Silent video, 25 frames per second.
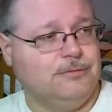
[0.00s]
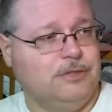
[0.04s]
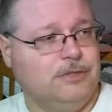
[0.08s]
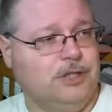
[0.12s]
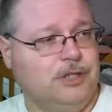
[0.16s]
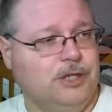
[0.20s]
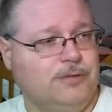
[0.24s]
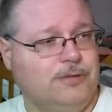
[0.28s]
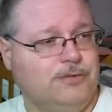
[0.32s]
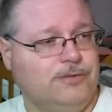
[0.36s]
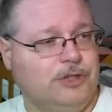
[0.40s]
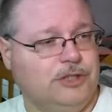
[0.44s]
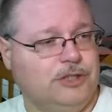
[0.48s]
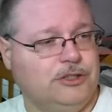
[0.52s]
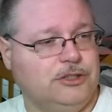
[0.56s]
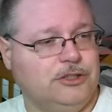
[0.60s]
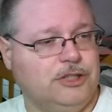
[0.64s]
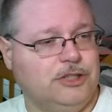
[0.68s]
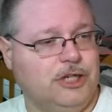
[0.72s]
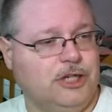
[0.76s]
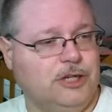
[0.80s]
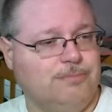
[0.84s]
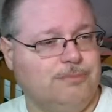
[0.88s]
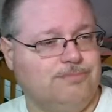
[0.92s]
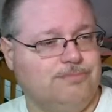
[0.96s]
if it's
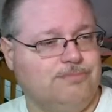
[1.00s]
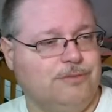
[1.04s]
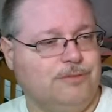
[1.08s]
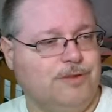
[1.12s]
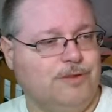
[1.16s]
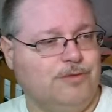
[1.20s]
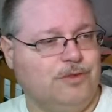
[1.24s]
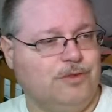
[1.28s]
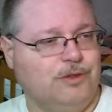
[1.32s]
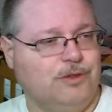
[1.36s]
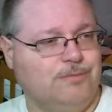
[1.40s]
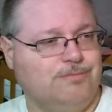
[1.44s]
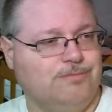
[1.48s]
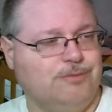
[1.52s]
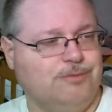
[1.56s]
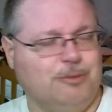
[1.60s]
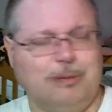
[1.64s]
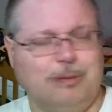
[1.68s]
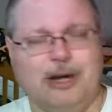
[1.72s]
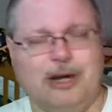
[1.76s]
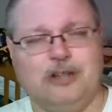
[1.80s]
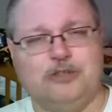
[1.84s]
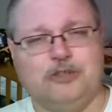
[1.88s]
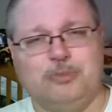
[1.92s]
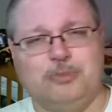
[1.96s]
uh, if the, the
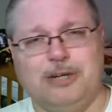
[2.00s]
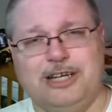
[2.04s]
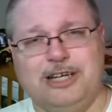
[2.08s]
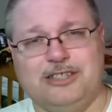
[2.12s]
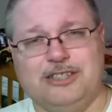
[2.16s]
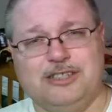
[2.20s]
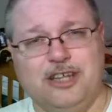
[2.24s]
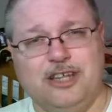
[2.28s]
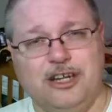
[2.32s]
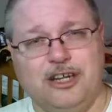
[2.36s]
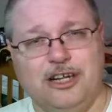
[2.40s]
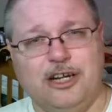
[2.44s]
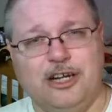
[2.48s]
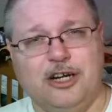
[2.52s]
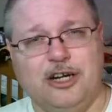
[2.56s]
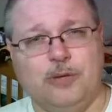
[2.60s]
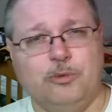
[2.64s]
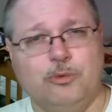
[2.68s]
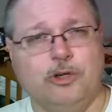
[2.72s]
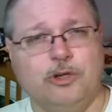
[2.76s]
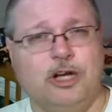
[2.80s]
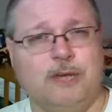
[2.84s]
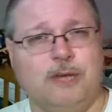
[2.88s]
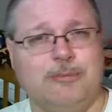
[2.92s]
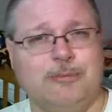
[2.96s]
power supply is not here,
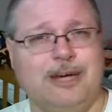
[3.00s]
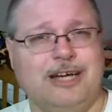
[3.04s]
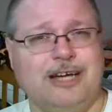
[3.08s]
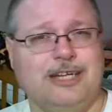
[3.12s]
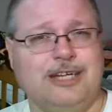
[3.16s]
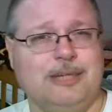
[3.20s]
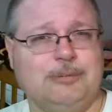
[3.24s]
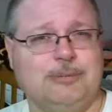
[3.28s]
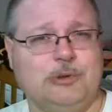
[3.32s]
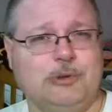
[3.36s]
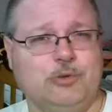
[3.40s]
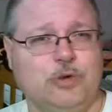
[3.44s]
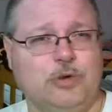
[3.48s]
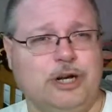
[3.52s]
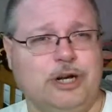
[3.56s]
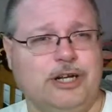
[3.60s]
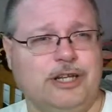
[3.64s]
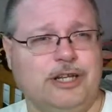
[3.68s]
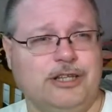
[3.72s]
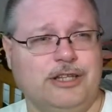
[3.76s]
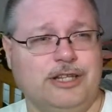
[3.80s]
we're not back up and running.